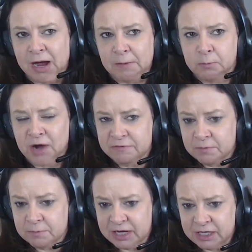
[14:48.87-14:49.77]

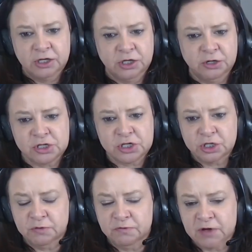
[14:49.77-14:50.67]
private money, usually
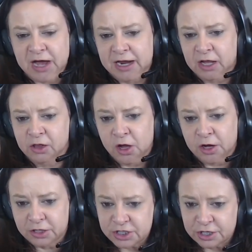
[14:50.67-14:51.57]
you've got a
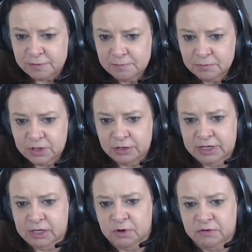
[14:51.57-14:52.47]
longer term,
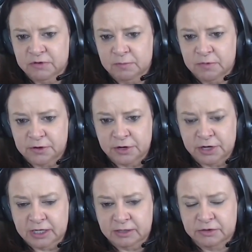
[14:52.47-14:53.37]
anywhere from
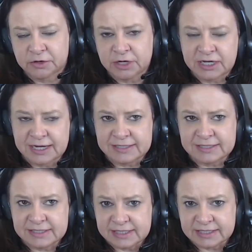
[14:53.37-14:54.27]
30 days
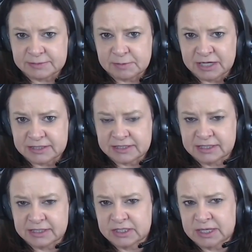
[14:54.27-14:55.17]
to 6 months
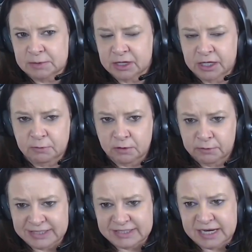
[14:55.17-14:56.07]
is typically where
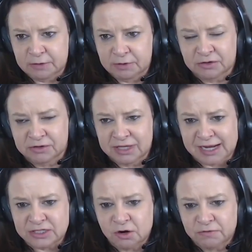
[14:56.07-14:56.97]
we stay. We don't
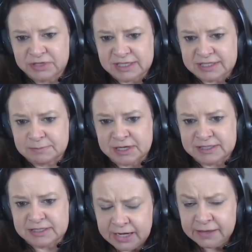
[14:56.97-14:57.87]
like to go over 6
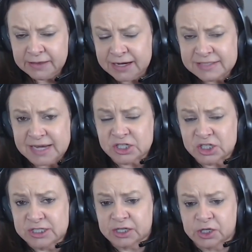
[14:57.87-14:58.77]
months, and that is
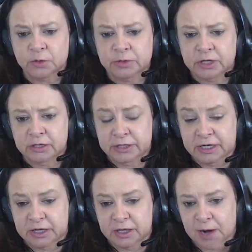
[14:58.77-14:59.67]
actually secured with a
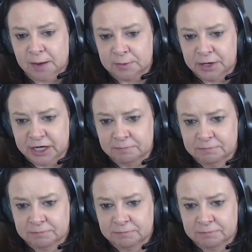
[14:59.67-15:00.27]
lien on the property.